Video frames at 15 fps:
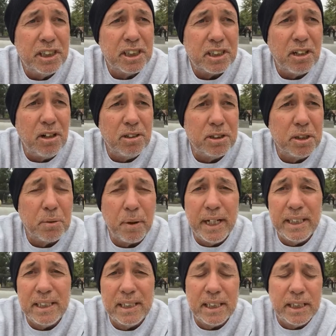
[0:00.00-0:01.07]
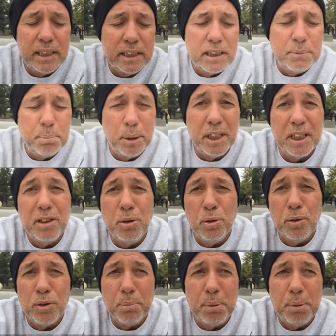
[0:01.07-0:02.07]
It's called Grace, and it's pretty cool.